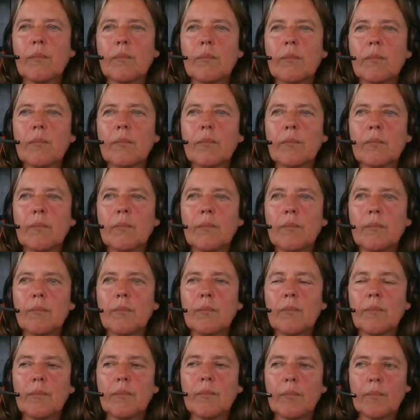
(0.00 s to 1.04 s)

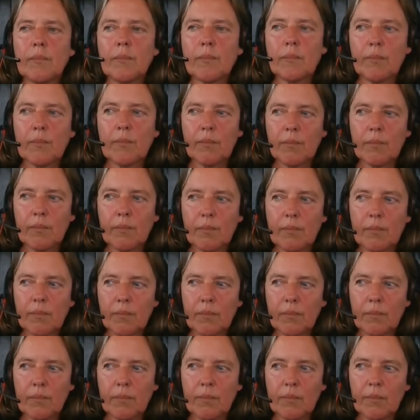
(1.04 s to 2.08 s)

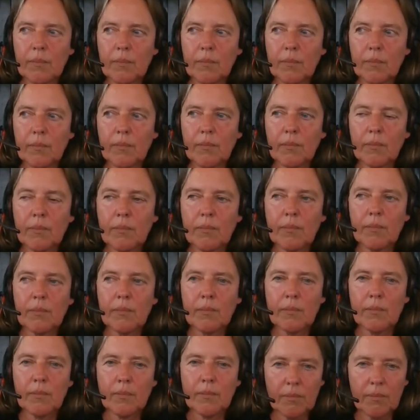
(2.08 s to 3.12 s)

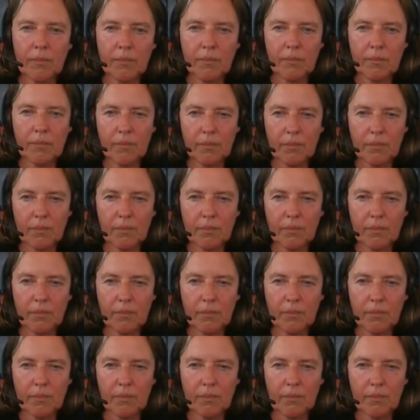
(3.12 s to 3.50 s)
No words are spoken by the person on screen.